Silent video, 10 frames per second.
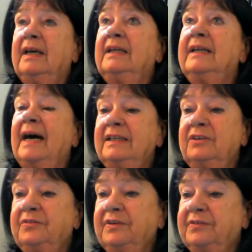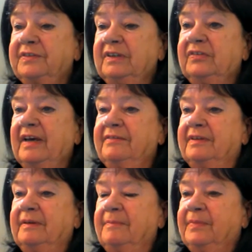In
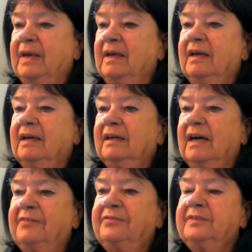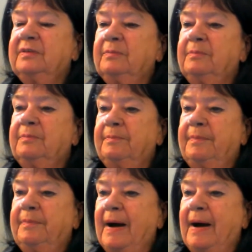1957, Kraft
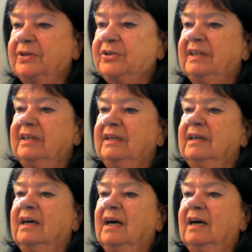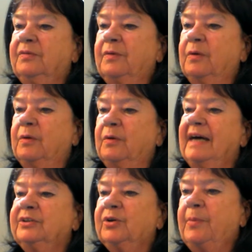published the quote,
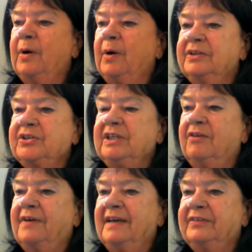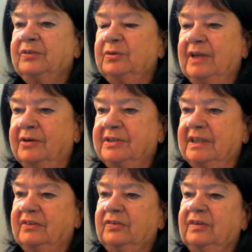Anthropology of
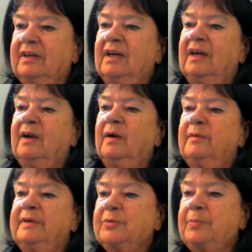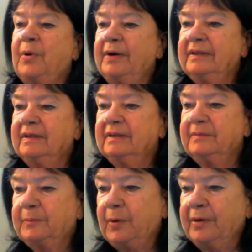Astronautics, which
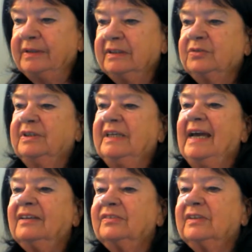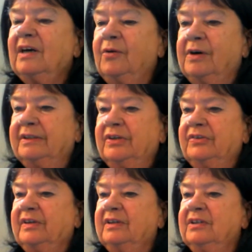pointed to the extraordinary
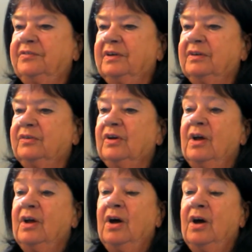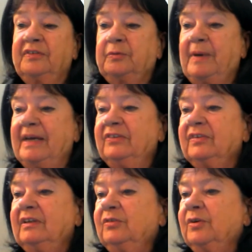significance of space
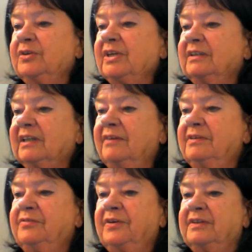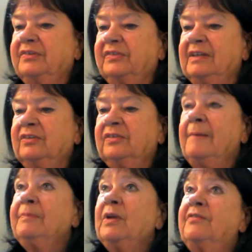research and travel for the sense
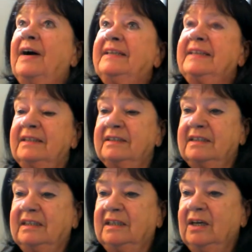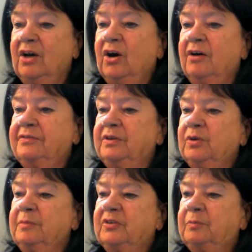of identity of the
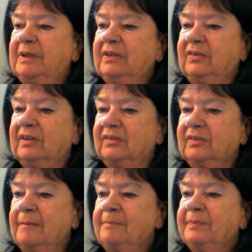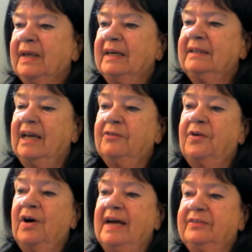human species, and
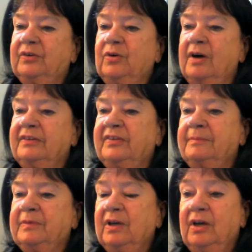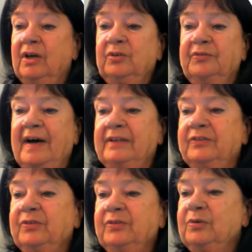therefore as a concept to find
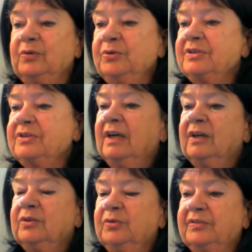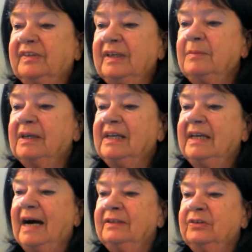solutions to
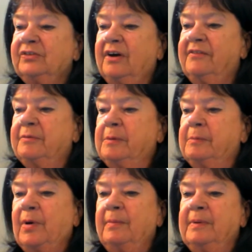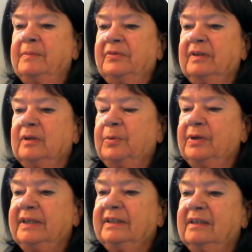seemingly unsolvable problems in the
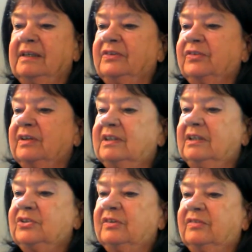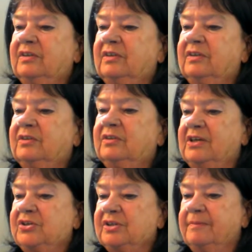political and strategic
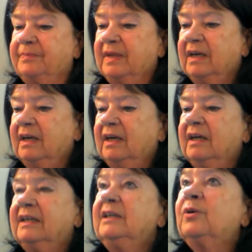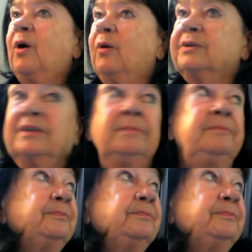situation. He wrote,